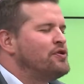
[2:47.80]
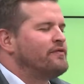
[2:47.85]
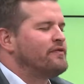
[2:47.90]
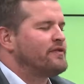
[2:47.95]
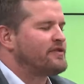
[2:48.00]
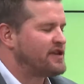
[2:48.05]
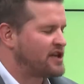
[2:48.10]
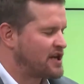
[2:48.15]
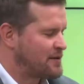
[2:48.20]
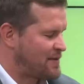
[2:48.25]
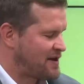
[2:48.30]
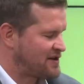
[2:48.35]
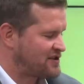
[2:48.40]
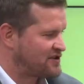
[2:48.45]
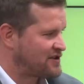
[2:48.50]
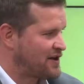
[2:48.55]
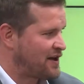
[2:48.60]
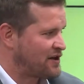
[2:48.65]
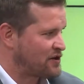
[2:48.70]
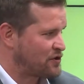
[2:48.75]
thing about
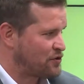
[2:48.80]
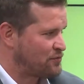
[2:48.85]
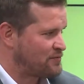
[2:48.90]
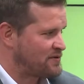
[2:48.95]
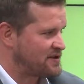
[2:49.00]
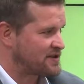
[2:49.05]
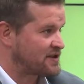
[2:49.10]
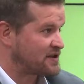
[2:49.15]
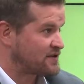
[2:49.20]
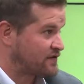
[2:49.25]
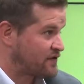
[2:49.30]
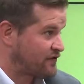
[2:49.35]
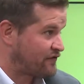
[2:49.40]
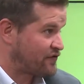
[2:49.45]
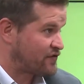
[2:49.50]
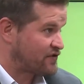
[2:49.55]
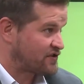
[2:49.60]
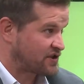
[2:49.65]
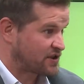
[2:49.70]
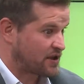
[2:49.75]
starting your business for the
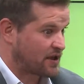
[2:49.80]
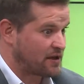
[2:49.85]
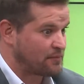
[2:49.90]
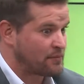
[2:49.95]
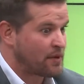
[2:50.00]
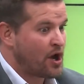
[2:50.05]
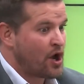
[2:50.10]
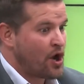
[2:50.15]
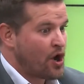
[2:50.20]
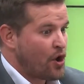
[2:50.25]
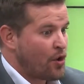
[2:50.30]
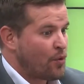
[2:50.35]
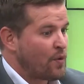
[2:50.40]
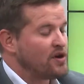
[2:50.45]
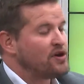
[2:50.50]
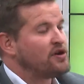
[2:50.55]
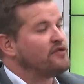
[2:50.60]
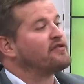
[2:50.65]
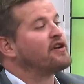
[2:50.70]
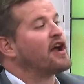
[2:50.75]
first time
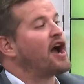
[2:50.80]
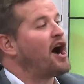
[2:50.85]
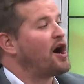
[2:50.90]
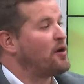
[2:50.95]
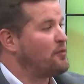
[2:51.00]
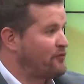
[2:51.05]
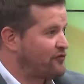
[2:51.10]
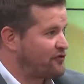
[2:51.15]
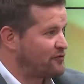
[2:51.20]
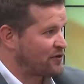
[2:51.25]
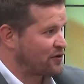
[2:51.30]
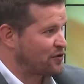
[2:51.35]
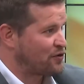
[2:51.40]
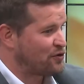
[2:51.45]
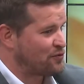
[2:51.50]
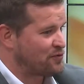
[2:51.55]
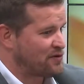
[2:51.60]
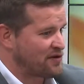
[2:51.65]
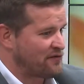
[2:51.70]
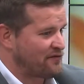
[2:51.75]
when you've come from a
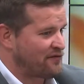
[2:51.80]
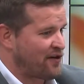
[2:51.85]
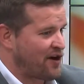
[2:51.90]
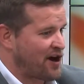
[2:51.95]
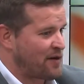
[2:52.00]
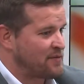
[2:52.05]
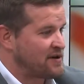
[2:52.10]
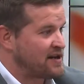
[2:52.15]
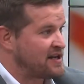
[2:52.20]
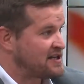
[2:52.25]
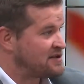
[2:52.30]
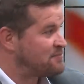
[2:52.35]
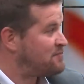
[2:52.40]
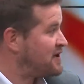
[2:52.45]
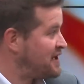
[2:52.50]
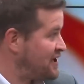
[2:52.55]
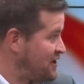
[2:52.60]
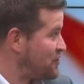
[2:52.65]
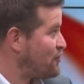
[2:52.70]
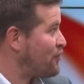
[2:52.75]
corporate environment is
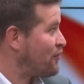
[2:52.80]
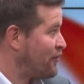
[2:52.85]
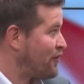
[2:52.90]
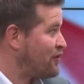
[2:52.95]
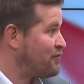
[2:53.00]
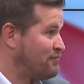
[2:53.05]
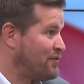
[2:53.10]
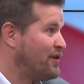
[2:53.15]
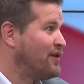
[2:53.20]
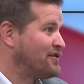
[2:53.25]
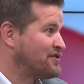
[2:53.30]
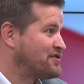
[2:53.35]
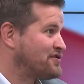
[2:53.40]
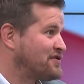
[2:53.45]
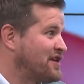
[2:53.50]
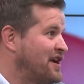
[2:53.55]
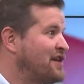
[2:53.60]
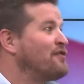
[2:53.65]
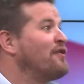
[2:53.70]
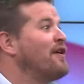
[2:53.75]
being your own
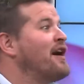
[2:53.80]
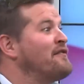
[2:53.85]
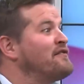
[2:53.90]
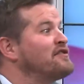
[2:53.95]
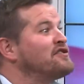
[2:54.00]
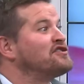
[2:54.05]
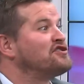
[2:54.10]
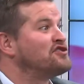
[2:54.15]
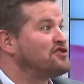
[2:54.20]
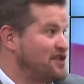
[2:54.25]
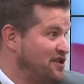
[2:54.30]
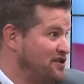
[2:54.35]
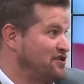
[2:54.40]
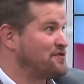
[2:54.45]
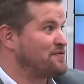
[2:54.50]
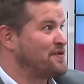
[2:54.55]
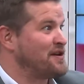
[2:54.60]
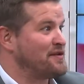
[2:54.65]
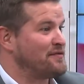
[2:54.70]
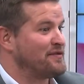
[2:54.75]
boss and not having to see
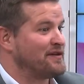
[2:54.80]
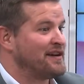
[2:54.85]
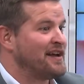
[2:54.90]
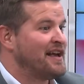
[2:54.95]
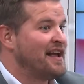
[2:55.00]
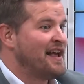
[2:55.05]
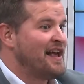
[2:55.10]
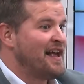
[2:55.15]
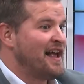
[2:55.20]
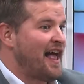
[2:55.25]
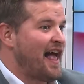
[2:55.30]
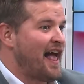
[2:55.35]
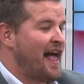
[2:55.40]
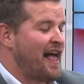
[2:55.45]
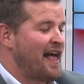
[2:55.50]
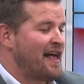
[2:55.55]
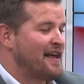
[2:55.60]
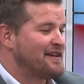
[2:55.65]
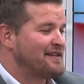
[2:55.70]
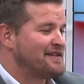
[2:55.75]
to anyone.
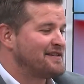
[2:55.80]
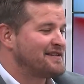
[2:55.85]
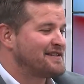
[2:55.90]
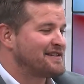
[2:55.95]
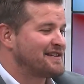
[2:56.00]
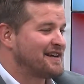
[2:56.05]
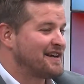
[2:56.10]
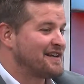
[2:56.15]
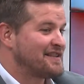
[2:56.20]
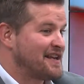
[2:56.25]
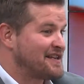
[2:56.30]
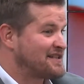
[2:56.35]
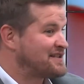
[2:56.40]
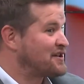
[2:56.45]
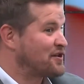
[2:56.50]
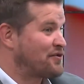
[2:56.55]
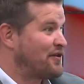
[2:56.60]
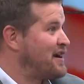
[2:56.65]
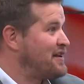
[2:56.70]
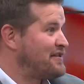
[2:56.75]
And that's the
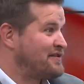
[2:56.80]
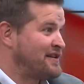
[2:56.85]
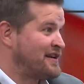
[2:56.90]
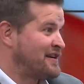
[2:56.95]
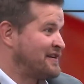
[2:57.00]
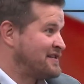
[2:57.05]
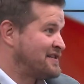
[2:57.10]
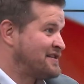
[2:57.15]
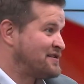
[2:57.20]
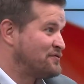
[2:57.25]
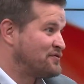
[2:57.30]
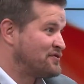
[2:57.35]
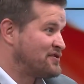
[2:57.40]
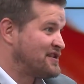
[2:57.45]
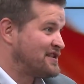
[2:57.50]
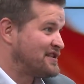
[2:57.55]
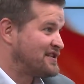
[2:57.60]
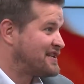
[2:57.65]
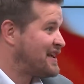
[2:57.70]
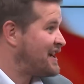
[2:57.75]
great thing, and still to
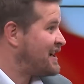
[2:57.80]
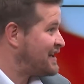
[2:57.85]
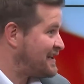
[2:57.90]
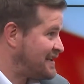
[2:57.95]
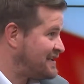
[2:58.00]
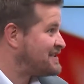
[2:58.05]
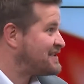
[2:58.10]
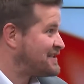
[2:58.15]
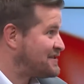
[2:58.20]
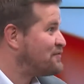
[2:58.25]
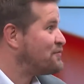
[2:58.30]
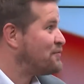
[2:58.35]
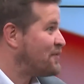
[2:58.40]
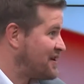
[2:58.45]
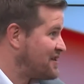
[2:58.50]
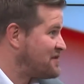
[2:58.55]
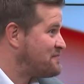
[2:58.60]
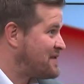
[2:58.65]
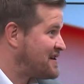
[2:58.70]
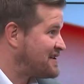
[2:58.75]
this day, it is still one
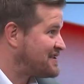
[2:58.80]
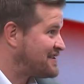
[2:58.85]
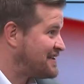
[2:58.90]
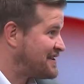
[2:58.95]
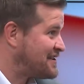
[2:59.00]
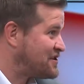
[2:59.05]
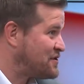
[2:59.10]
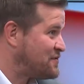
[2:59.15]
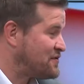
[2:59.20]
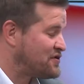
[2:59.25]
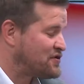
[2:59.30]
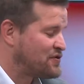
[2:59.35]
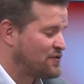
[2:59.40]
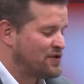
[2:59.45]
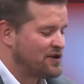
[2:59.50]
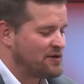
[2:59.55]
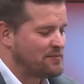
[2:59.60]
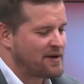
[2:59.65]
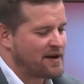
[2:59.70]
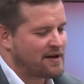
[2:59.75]
of the best things you
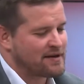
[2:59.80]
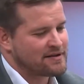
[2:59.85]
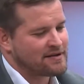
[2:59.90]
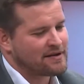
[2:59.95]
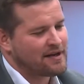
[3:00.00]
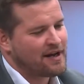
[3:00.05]
enjoy about it.